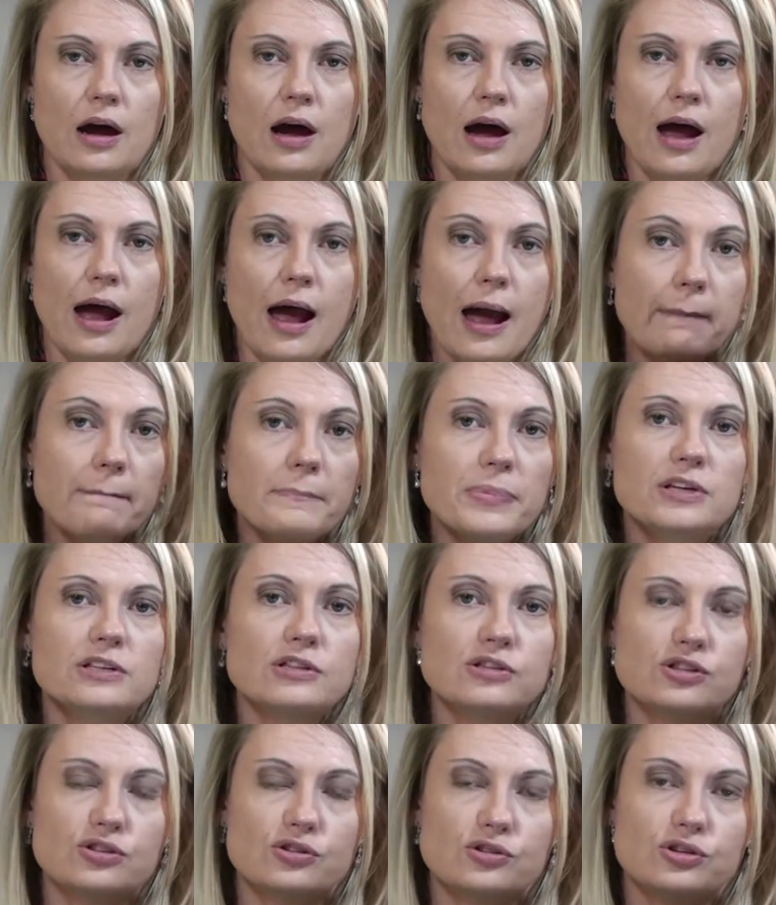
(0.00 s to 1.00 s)

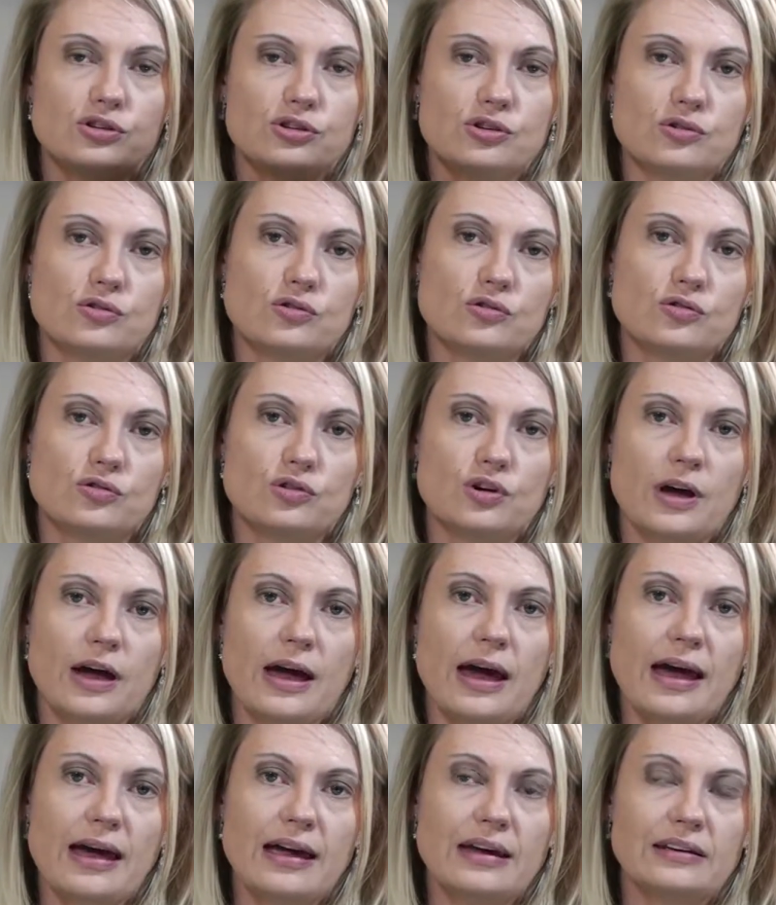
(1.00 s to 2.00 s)
happens to you
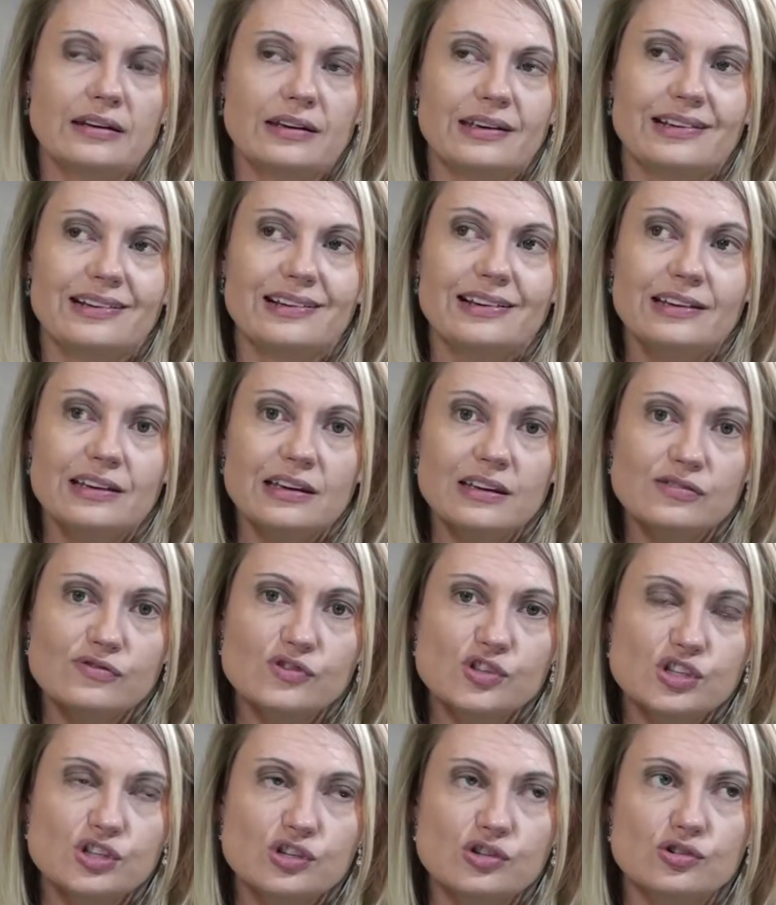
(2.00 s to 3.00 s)
and it
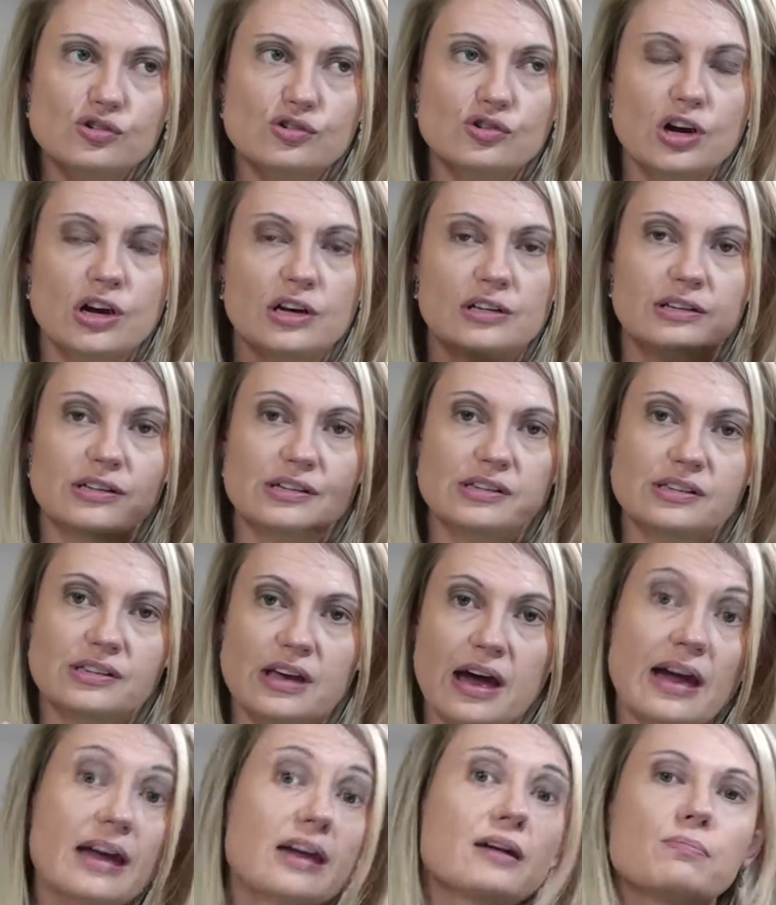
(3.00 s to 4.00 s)
leaves you
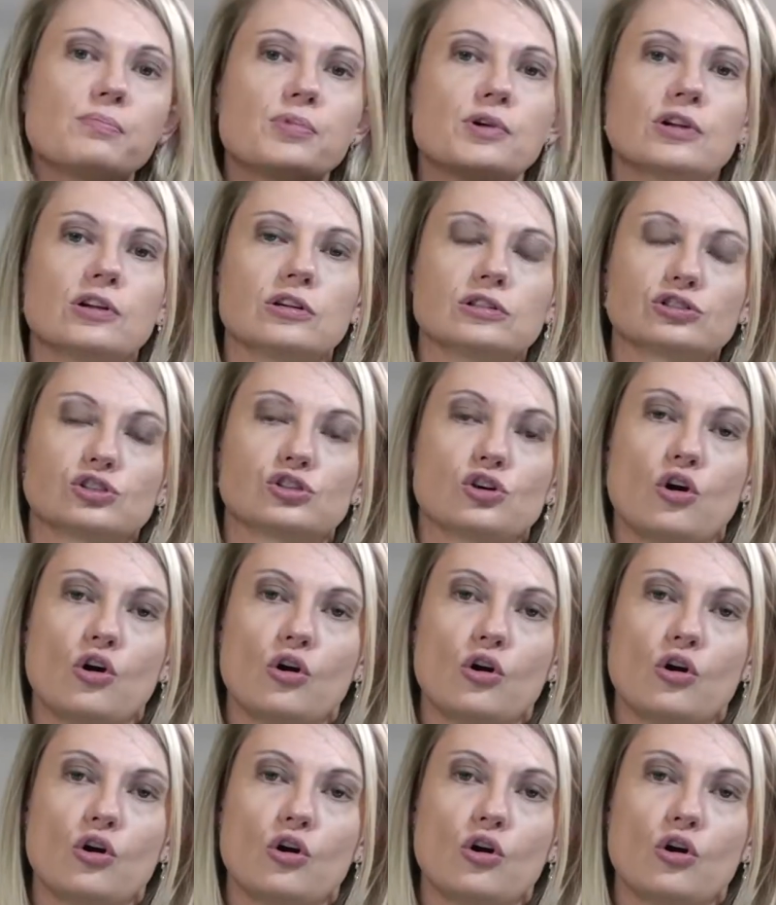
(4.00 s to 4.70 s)
disabled,